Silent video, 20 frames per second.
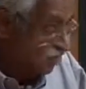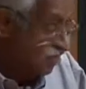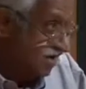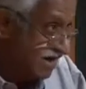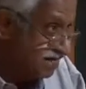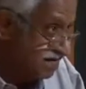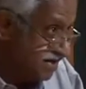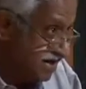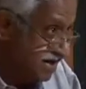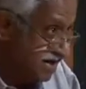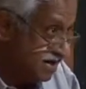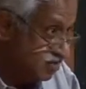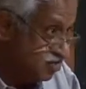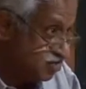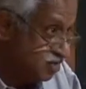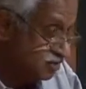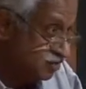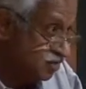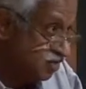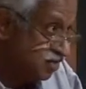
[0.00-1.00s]
we do have an
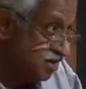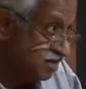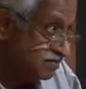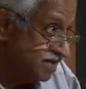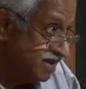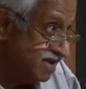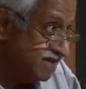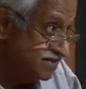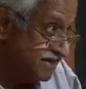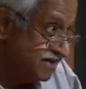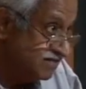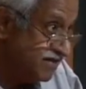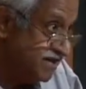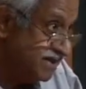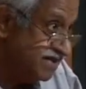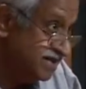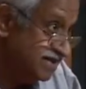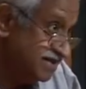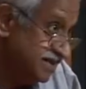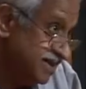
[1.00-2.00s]
enrichment program because
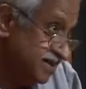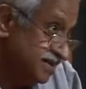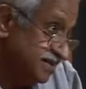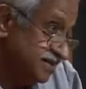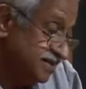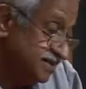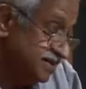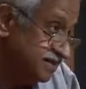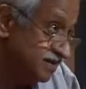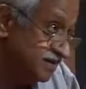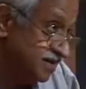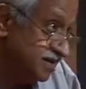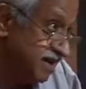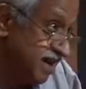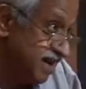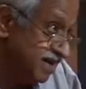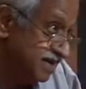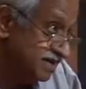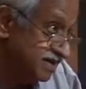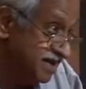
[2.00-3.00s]
NPT says
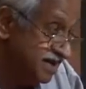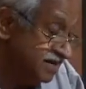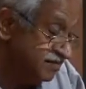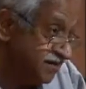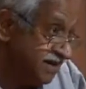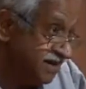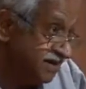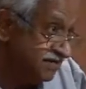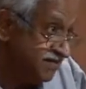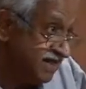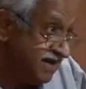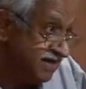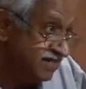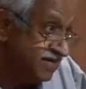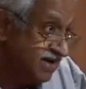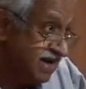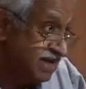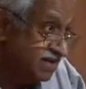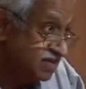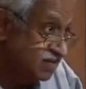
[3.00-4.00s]
under the NPT we
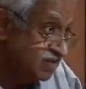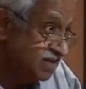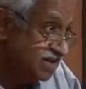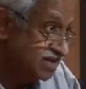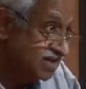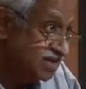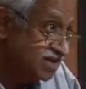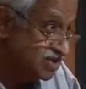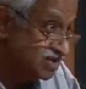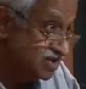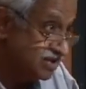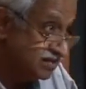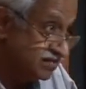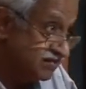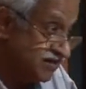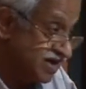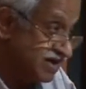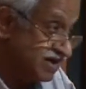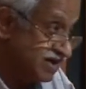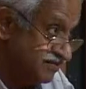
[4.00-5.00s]
have a right to enrich
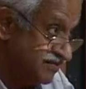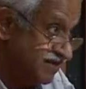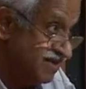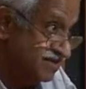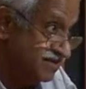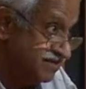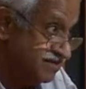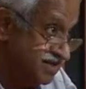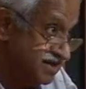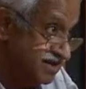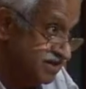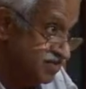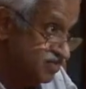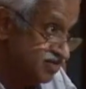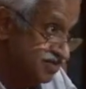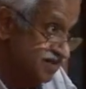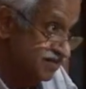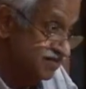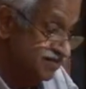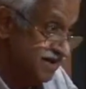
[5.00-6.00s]
for civilian
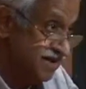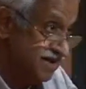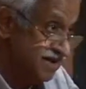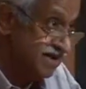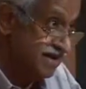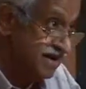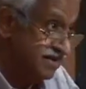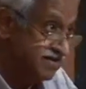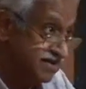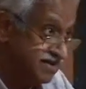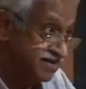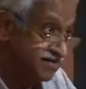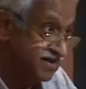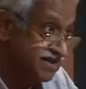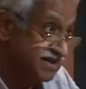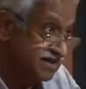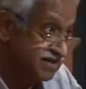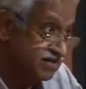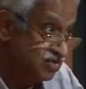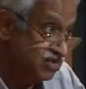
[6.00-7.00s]
use. If I can have a
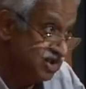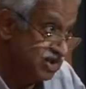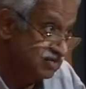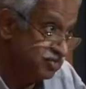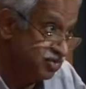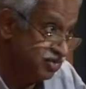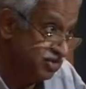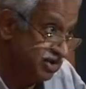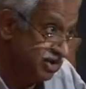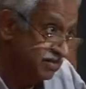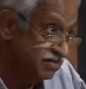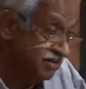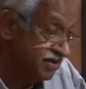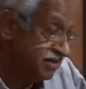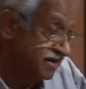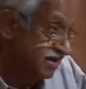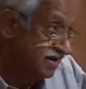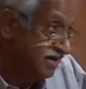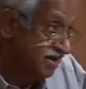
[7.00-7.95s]
civilian nuclear program,